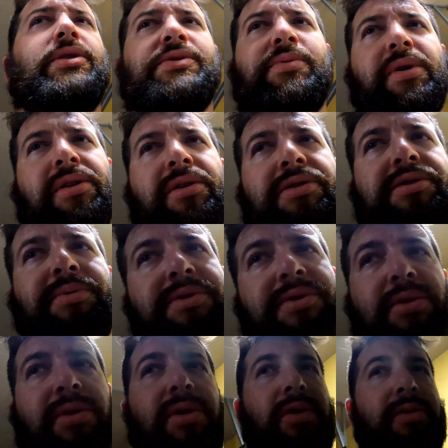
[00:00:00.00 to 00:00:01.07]
reason why those ones
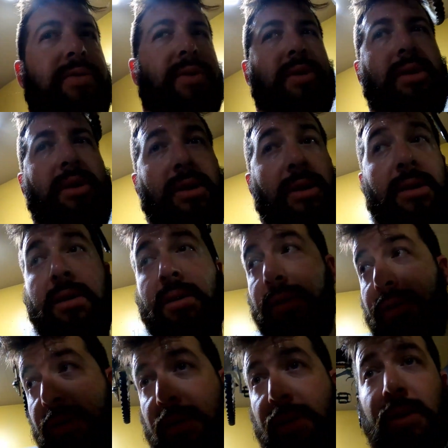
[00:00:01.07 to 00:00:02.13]
are over
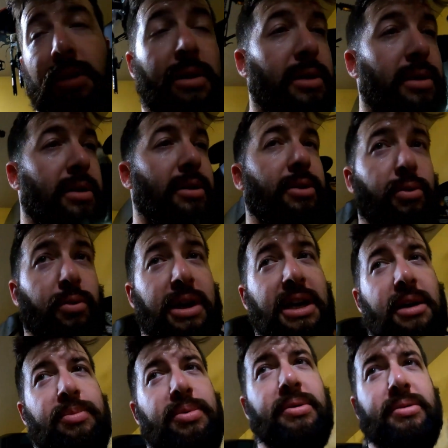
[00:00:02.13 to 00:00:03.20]
the
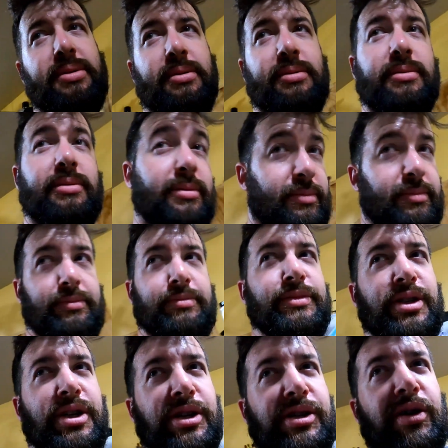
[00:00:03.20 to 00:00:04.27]
wrap
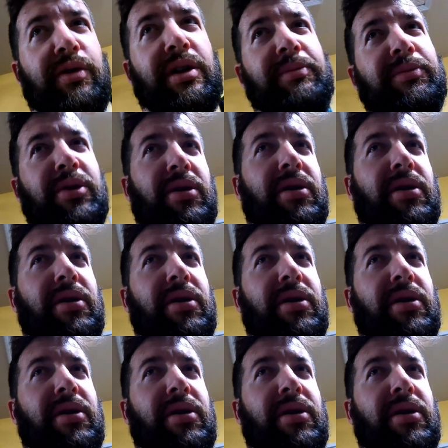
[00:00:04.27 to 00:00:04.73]
is because I wrapped the